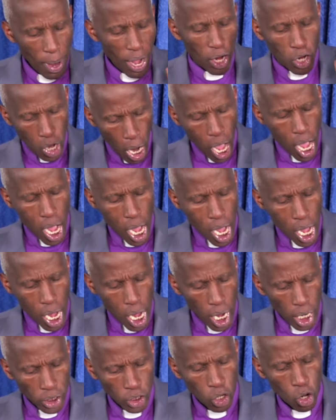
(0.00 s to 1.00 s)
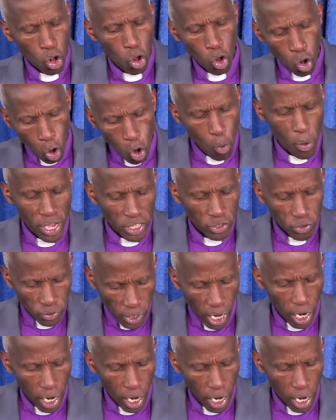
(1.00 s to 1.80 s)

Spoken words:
Our God, who we